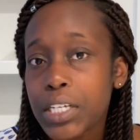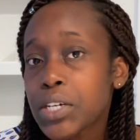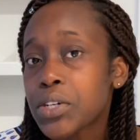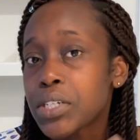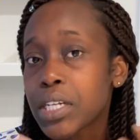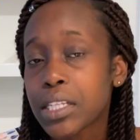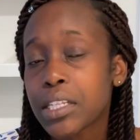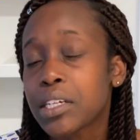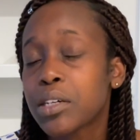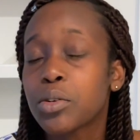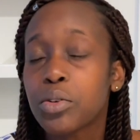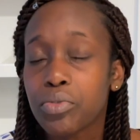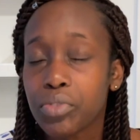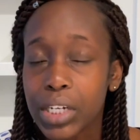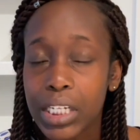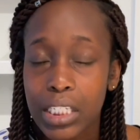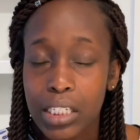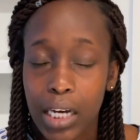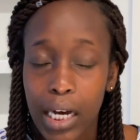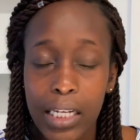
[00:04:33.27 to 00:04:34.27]
because I think it will
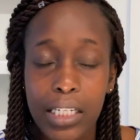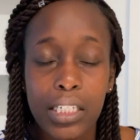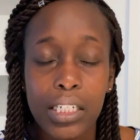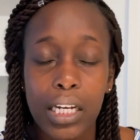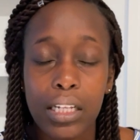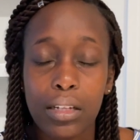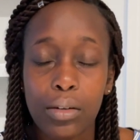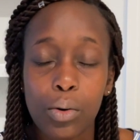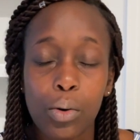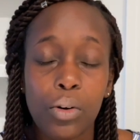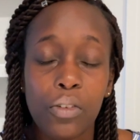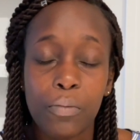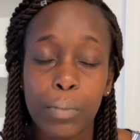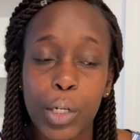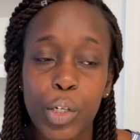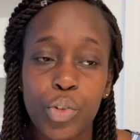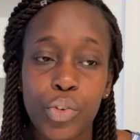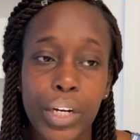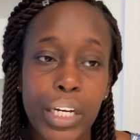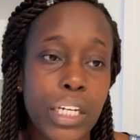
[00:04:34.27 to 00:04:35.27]
really tie together all of my
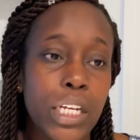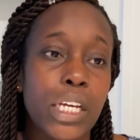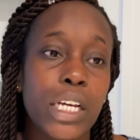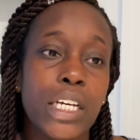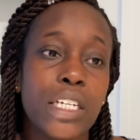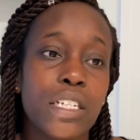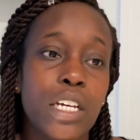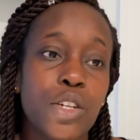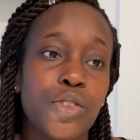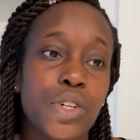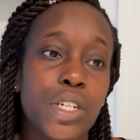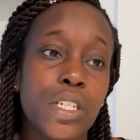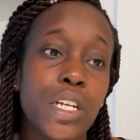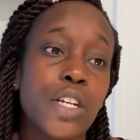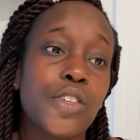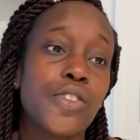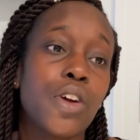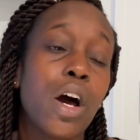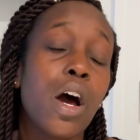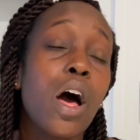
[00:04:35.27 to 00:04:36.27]
training,
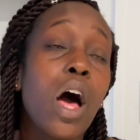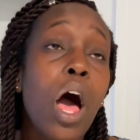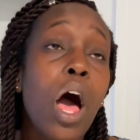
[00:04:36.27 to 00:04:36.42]
etc.